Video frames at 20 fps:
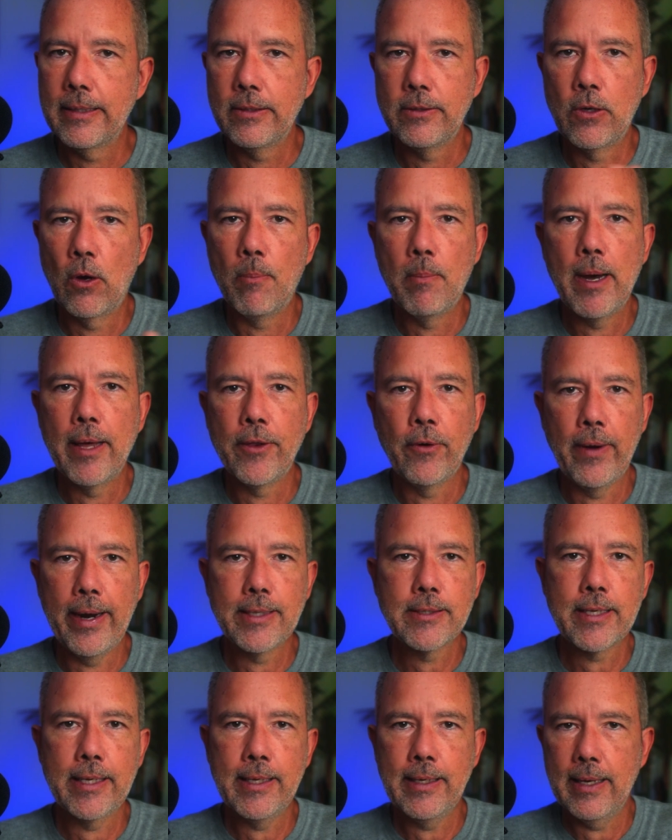don't bother
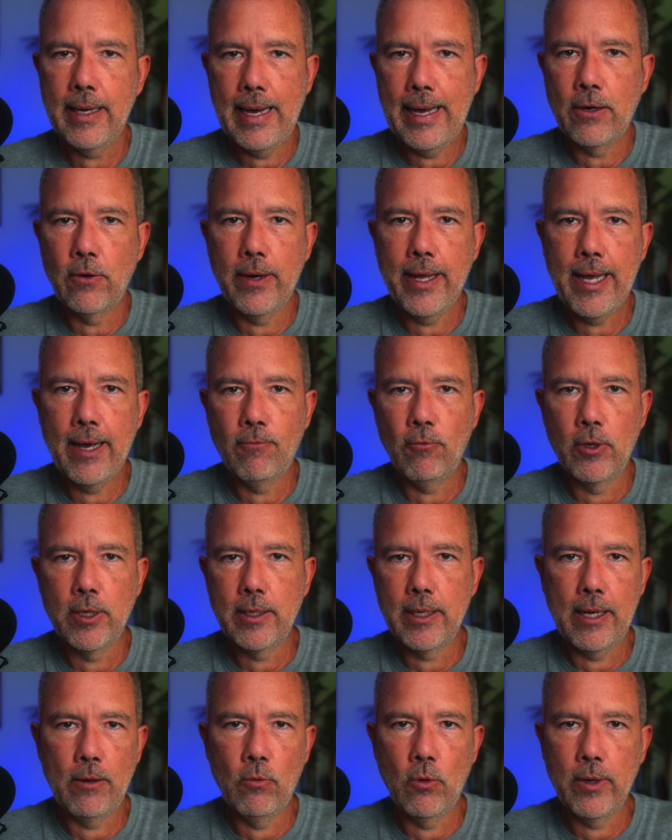asking. I don't have
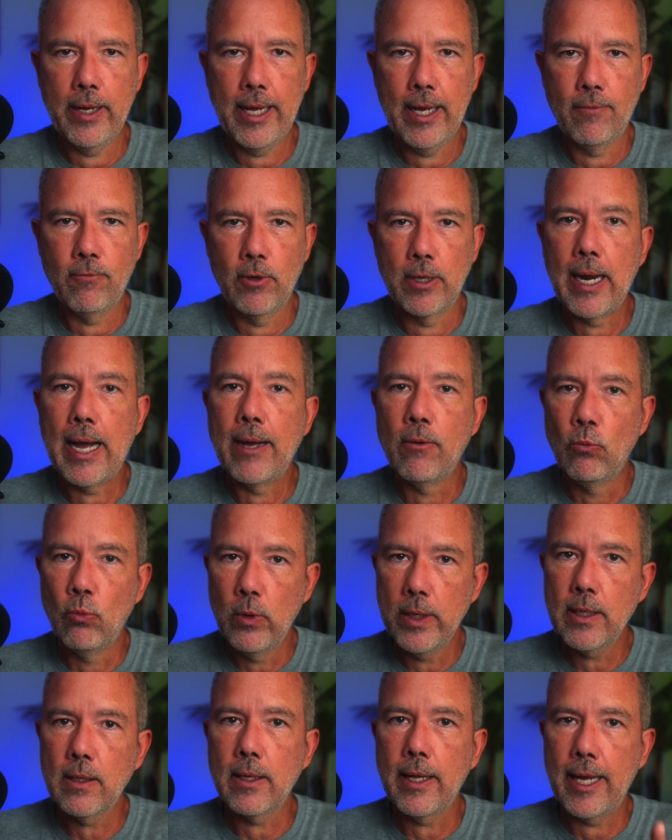one. I won't have one. I
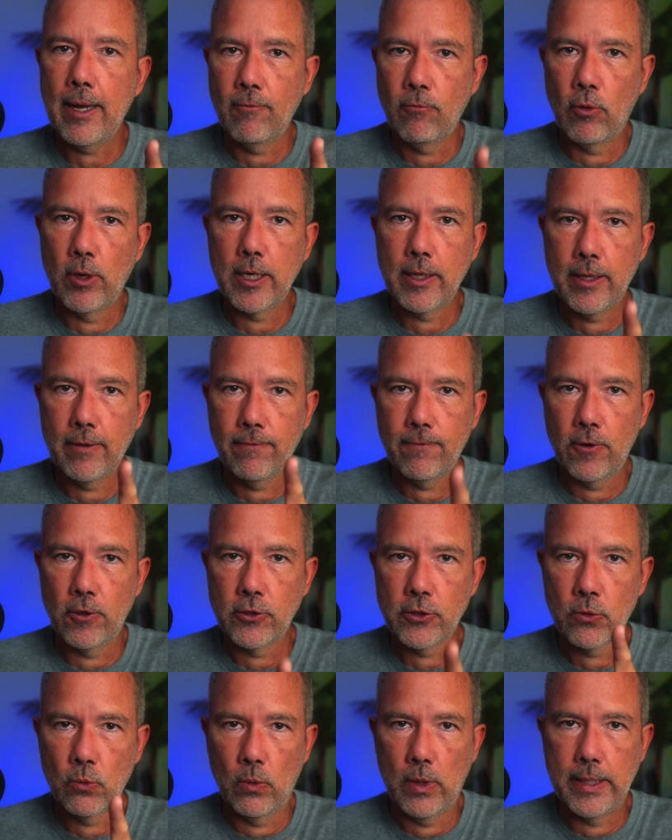will have one of the
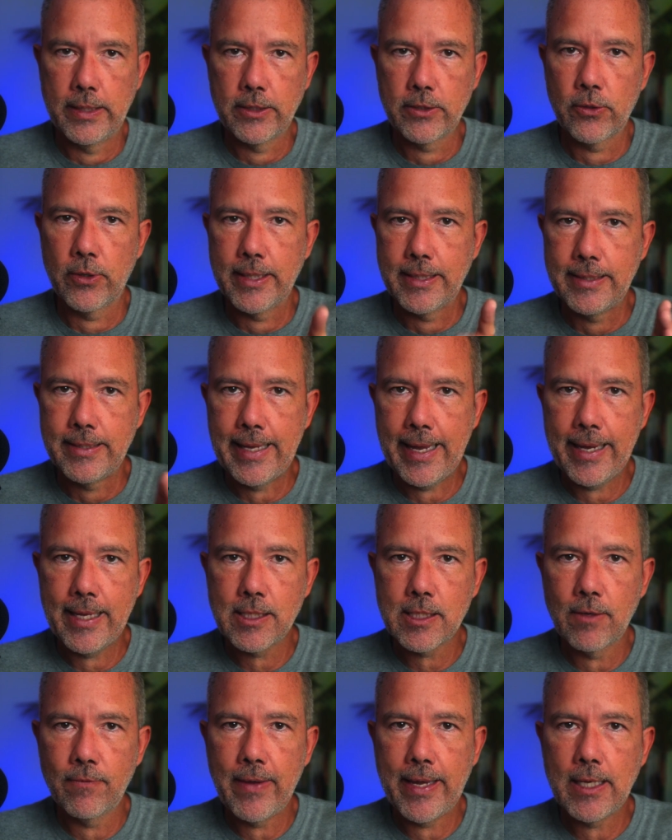first ones. So the day
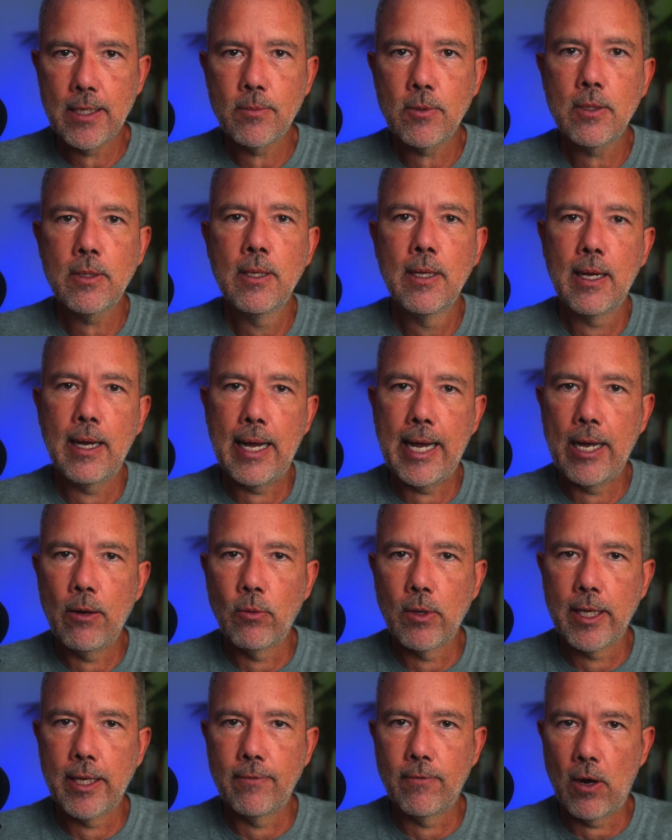it's available, I
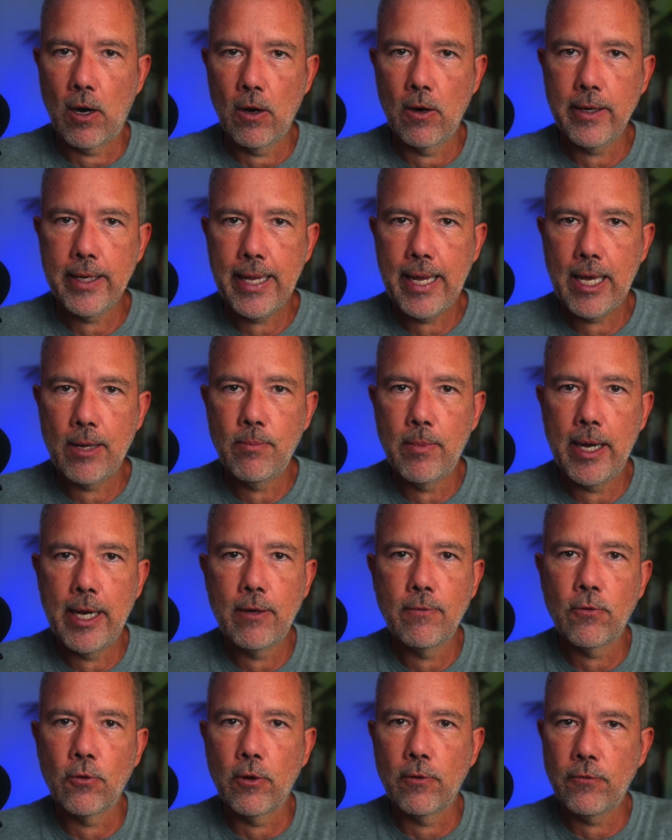will have already had
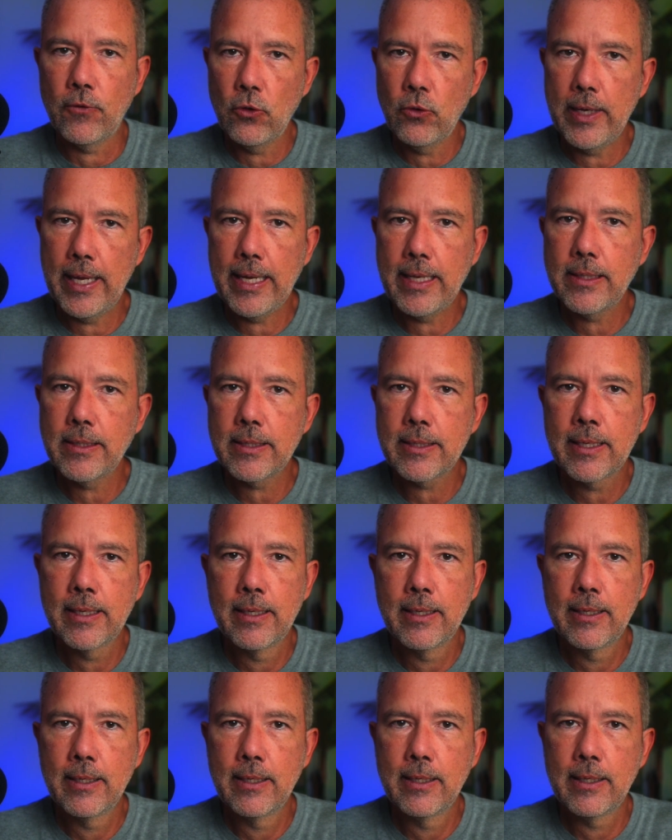mine for a few days
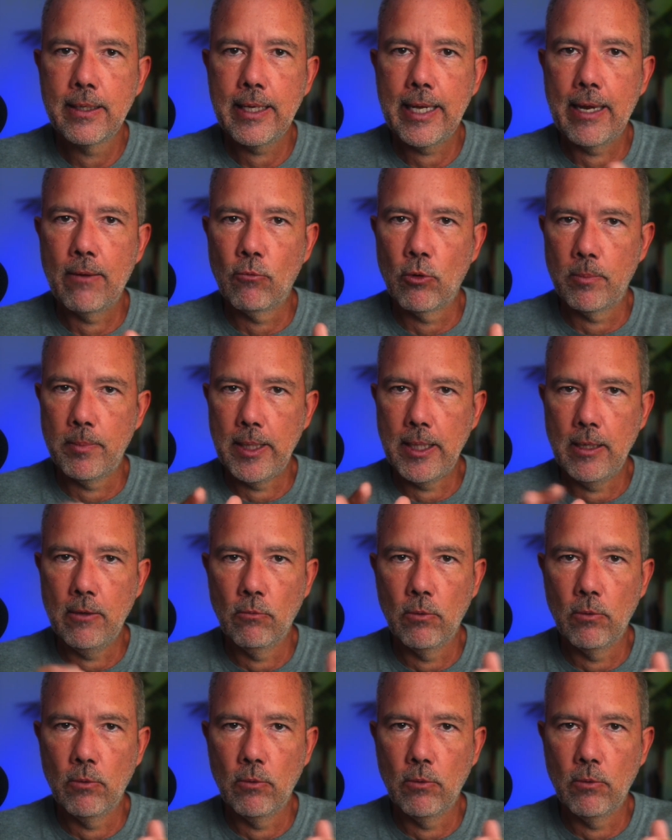and will be